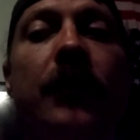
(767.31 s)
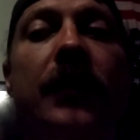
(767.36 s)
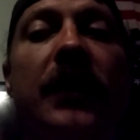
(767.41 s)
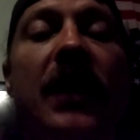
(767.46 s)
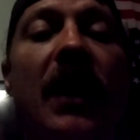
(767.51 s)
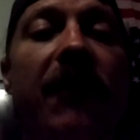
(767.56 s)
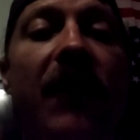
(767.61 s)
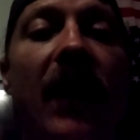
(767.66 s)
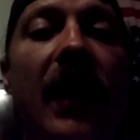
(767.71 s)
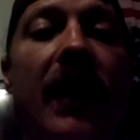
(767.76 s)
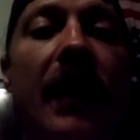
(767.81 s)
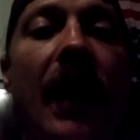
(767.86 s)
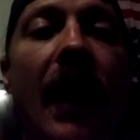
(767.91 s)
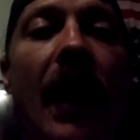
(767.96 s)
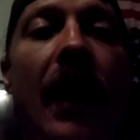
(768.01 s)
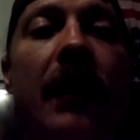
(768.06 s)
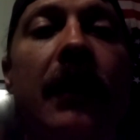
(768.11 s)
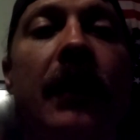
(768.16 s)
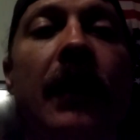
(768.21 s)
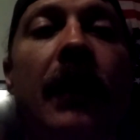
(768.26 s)
stuff like
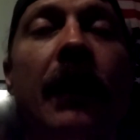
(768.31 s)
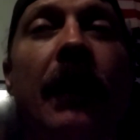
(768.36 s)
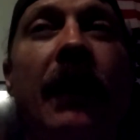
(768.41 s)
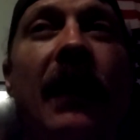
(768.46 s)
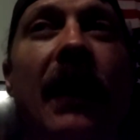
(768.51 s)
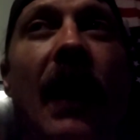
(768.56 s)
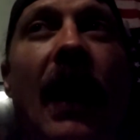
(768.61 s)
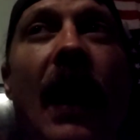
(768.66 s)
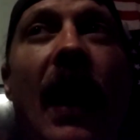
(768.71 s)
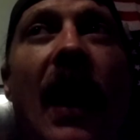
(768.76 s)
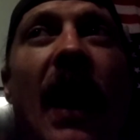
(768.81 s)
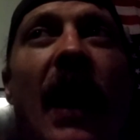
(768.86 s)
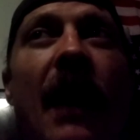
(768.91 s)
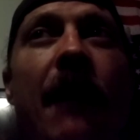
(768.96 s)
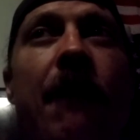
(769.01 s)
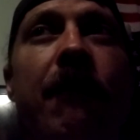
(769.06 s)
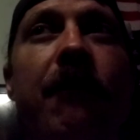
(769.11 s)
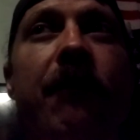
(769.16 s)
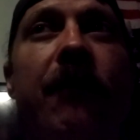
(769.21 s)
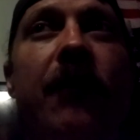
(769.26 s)
that.
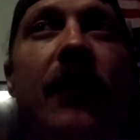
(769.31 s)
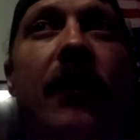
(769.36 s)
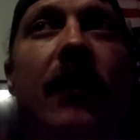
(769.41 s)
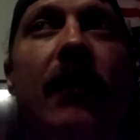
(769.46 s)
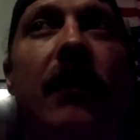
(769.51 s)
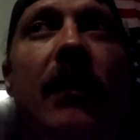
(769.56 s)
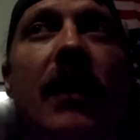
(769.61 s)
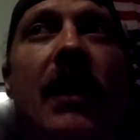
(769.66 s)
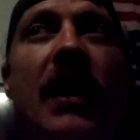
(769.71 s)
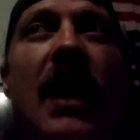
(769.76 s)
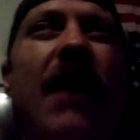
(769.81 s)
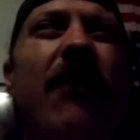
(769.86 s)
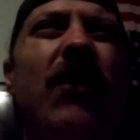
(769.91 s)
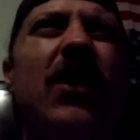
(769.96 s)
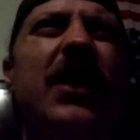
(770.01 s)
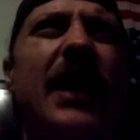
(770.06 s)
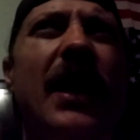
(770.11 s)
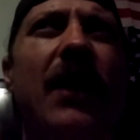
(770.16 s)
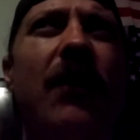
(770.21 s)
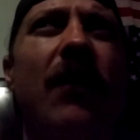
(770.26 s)
It
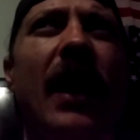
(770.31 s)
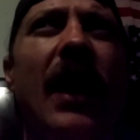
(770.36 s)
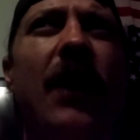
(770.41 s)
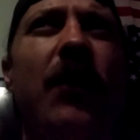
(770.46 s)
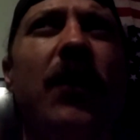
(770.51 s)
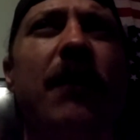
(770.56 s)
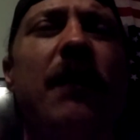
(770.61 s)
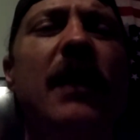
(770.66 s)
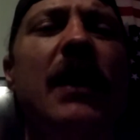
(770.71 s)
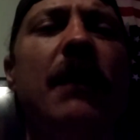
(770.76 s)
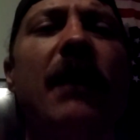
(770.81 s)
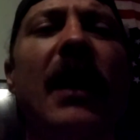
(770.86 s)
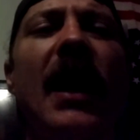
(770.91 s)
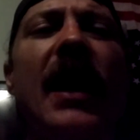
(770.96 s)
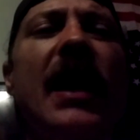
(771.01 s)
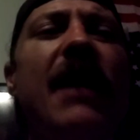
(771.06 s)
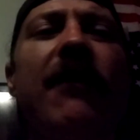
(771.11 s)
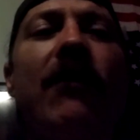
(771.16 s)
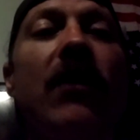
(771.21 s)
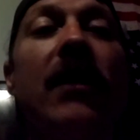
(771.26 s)
never sat right with me, but
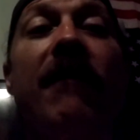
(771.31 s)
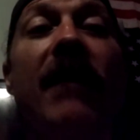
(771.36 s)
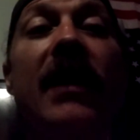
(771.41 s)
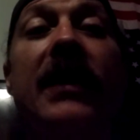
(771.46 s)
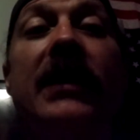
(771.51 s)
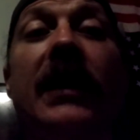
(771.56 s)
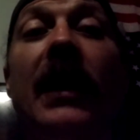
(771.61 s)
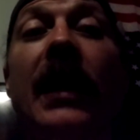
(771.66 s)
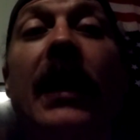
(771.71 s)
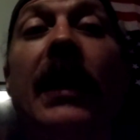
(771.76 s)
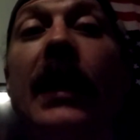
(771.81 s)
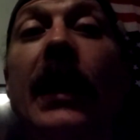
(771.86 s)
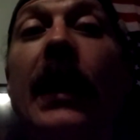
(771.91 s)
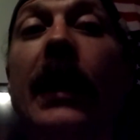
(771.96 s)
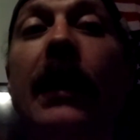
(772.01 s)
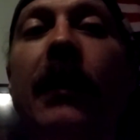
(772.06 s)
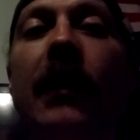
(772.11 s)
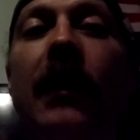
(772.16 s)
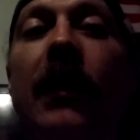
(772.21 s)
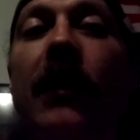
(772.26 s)
I never investigated
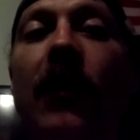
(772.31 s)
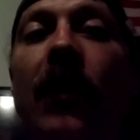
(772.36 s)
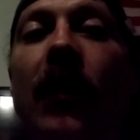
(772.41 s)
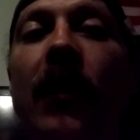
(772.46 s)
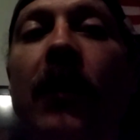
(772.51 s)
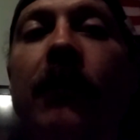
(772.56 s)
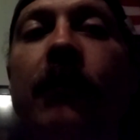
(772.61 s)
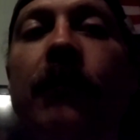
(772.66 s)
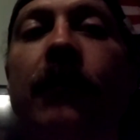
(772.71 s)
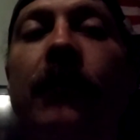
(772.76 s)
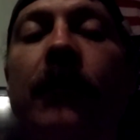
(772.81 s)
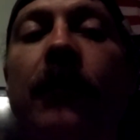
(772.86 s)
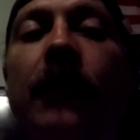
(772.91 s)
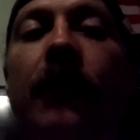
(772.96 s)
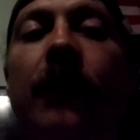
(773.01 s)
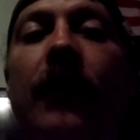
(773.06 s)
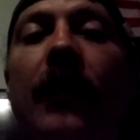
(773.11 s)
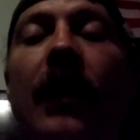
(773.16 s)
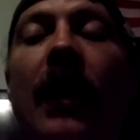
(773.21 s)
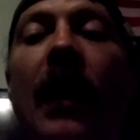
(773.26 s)
it either.
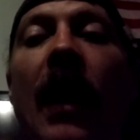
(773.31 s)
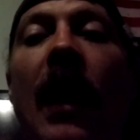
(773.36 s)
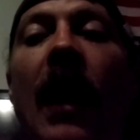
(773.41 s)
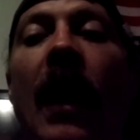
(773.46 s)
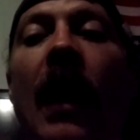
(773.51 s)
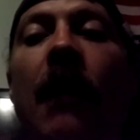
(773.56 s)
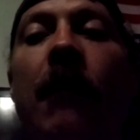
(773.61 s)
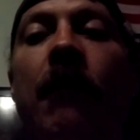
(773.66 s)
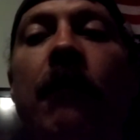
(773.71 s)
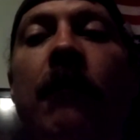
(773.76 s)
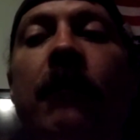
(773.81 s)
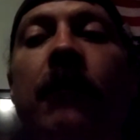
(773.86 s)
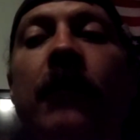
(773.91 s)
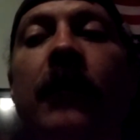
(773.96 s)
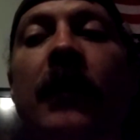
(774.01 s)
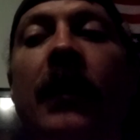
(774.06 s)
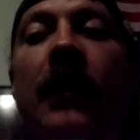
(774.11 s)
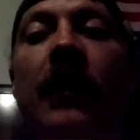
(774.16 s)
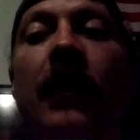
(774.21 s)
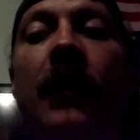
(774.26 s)

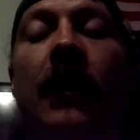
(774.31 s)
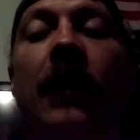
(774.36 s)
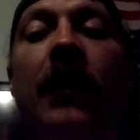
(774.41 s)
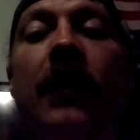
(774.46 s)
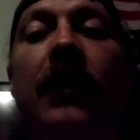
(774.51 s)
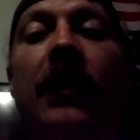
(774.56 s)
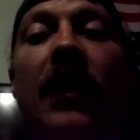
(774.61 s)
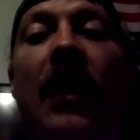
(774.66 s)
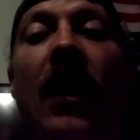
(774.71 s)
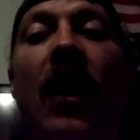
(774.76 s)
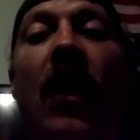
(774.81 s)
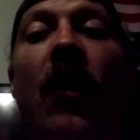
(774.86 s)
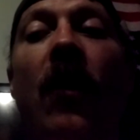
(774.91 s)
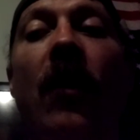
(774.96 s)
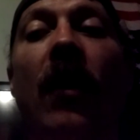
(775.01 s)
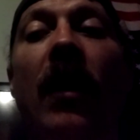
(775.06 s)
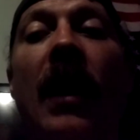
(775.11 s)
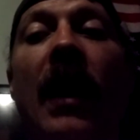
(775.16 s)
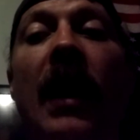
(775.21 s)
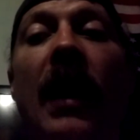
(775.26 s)
You
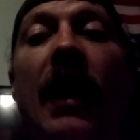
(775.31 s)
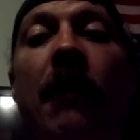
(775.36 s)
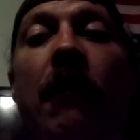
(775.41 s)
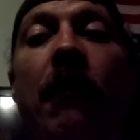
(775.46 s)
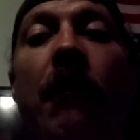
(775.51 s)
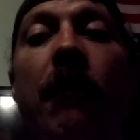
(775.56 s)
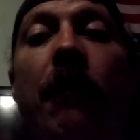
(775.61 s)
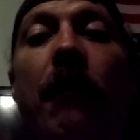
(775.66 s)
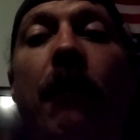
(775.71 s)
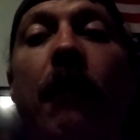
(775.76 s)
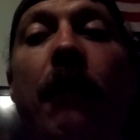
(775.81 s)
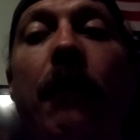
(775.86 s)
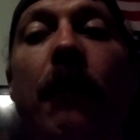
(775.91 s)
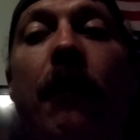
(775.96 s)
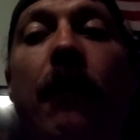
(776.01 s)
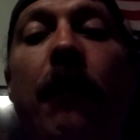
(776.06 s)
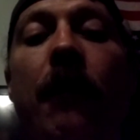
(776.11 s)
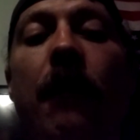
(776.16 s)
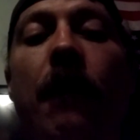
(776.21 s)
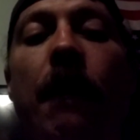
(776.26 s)
know,
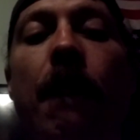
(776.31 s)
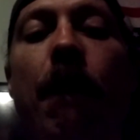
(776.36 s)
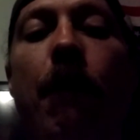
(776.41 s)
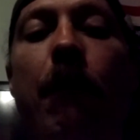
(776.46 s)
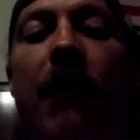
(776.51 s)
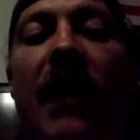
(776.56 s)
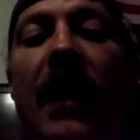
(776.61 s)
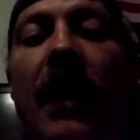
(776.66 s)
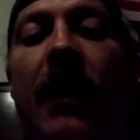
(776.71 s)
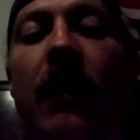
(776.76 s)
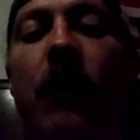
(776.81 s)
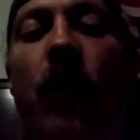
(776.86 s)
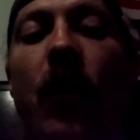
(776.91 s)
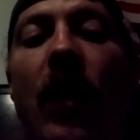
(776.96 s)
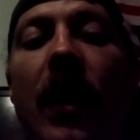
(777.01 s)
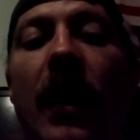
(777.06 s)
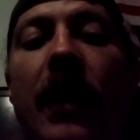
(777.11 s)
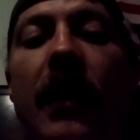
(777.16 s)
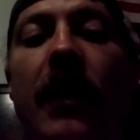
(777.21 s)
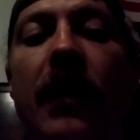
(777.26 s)
but
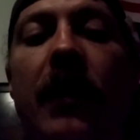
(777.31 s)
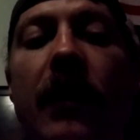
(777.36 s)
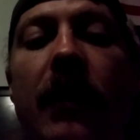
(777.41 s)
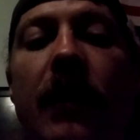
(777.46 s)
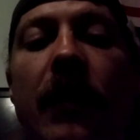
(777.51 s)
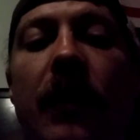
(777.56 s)
what